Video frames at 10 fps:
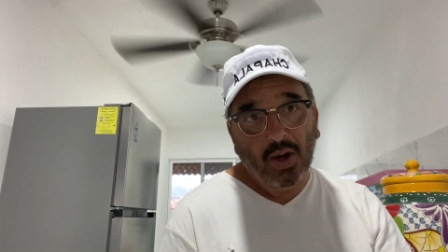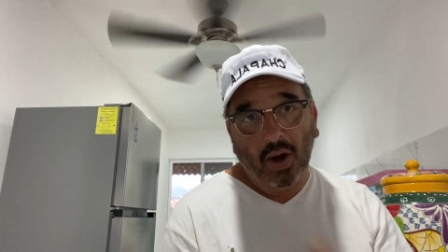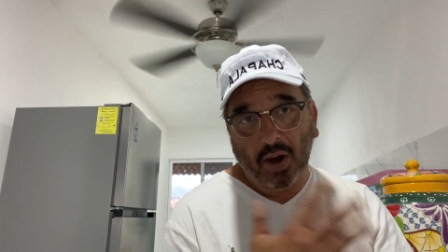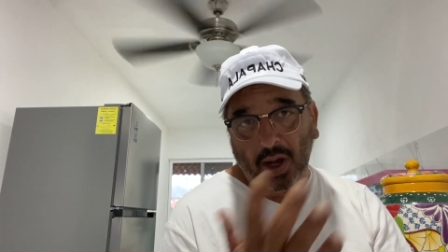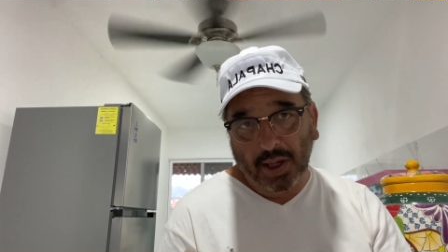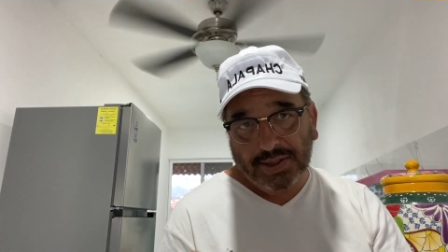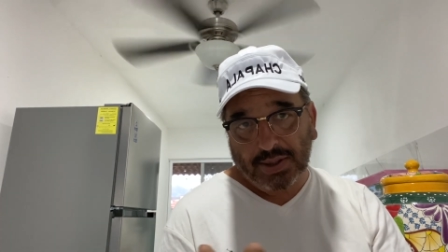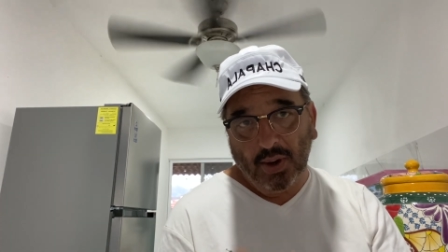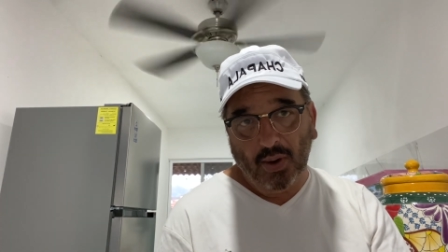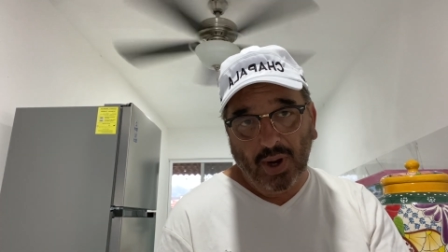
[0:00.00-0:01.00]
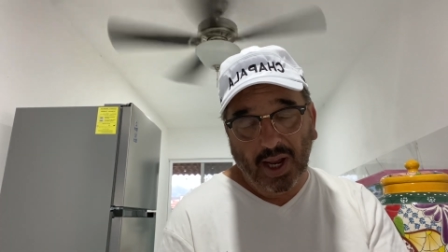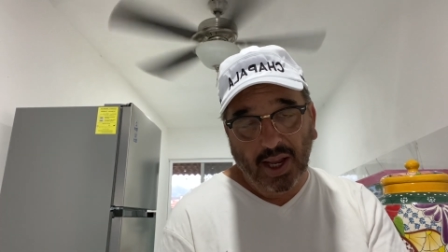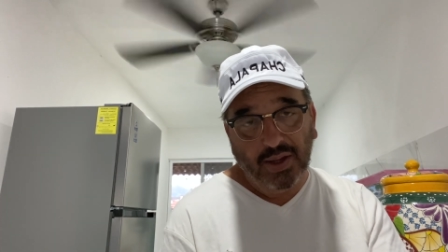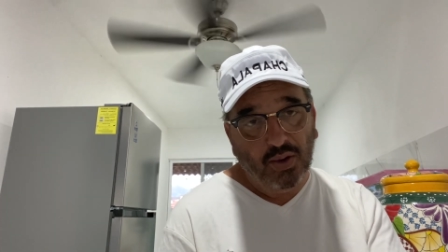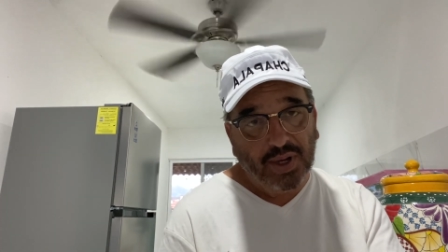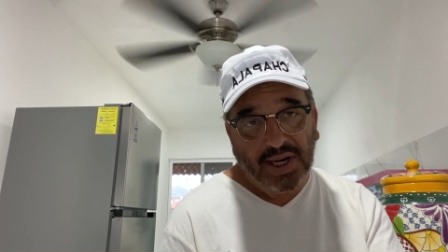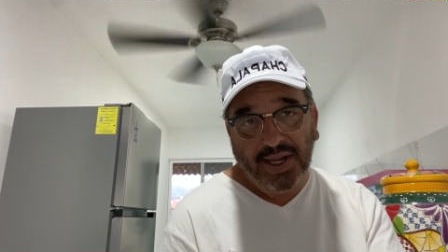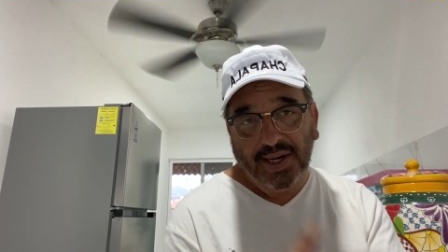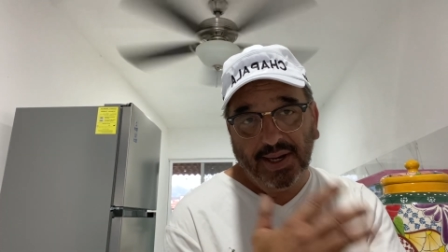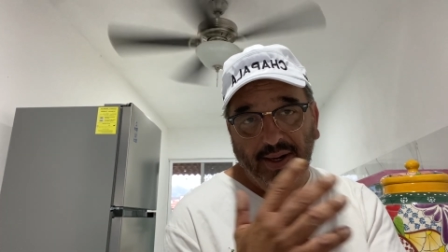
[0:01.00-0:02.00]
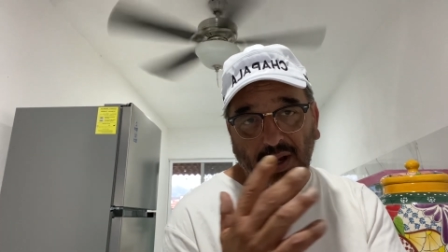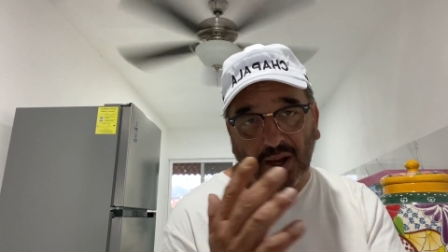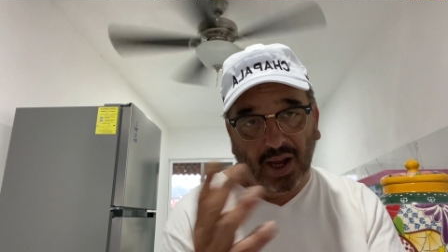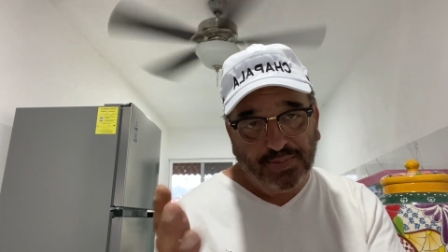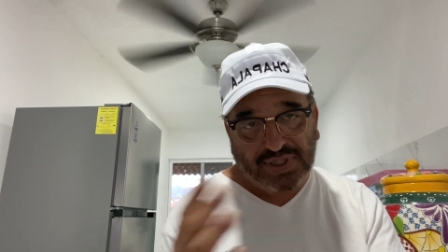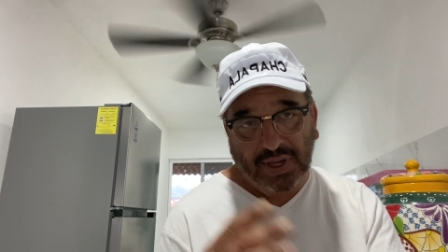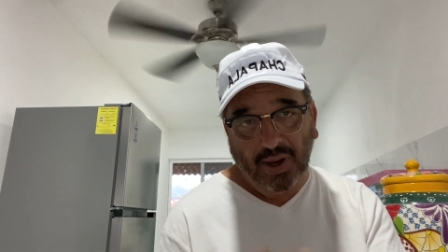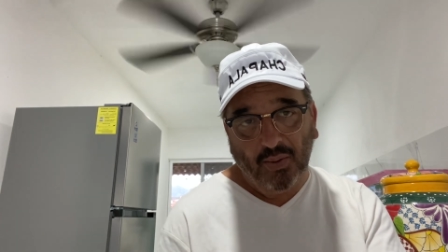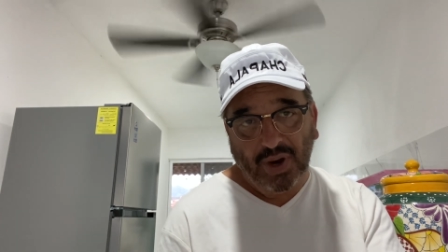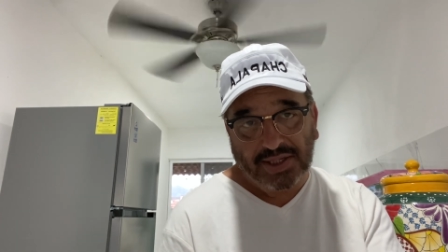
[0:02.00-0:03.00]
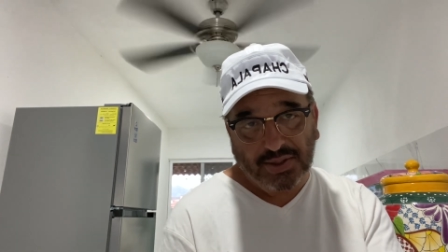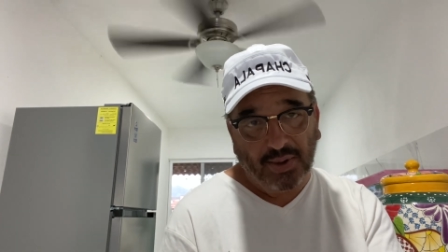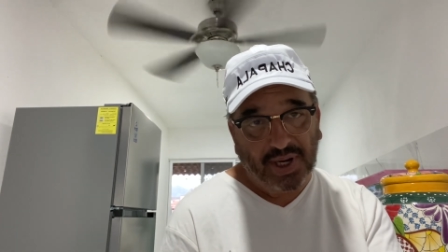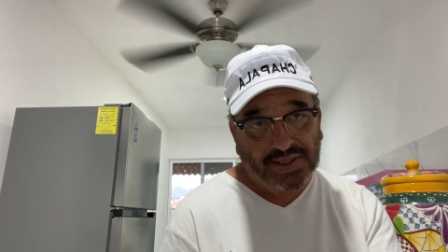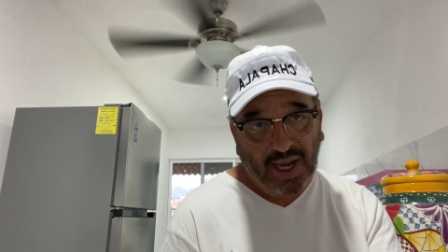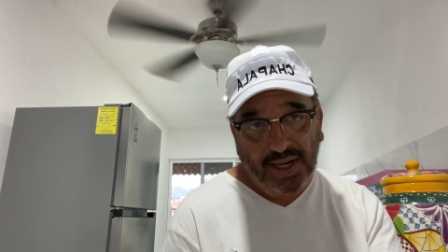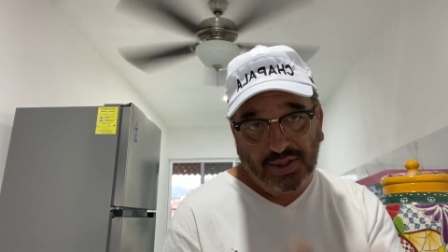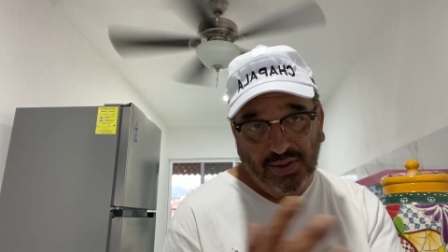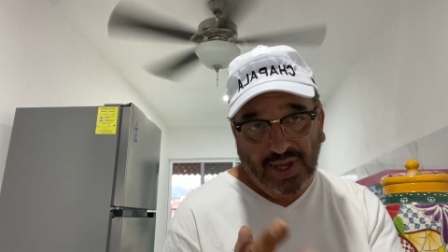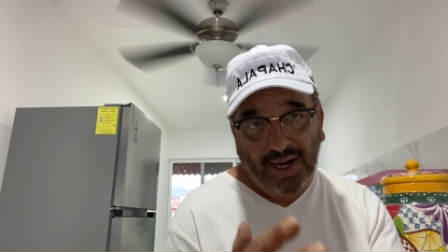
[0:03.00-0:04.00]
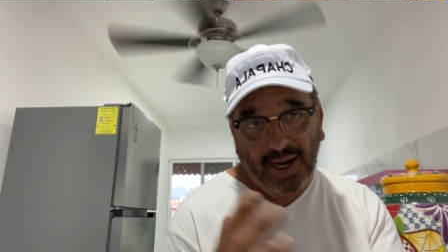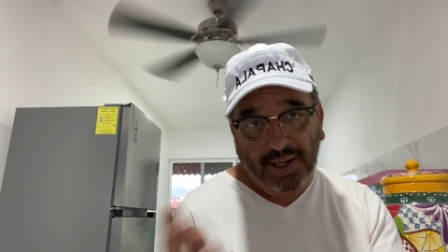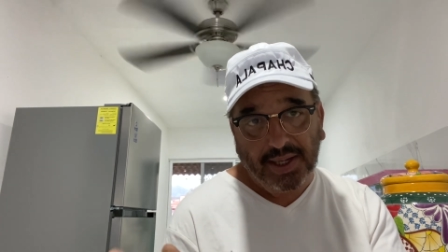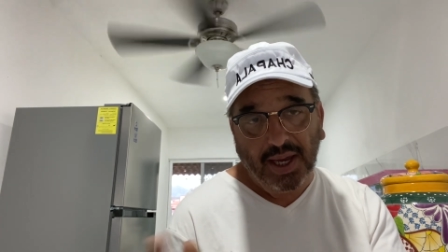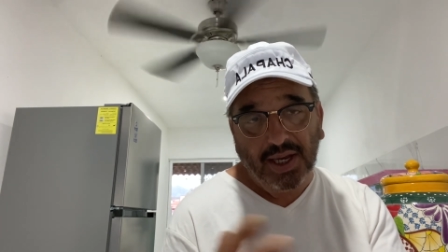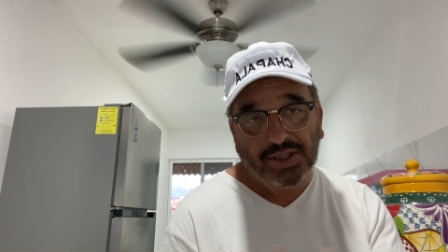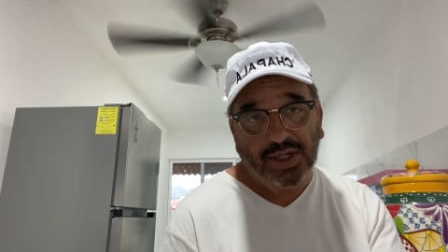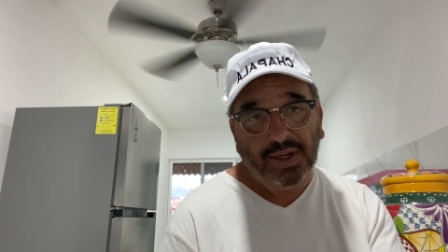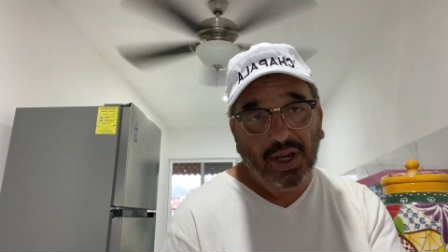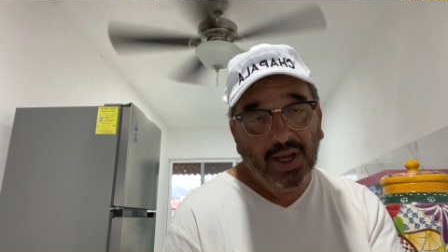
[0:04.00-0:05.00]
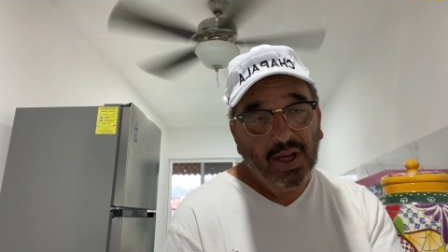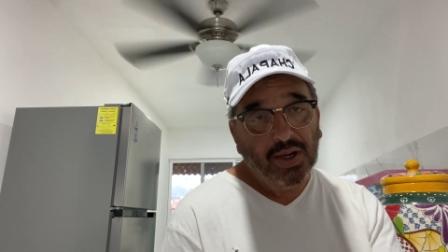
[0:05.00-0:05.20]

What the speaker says: also, you can eat at upscale restaurants. I do that on occasion.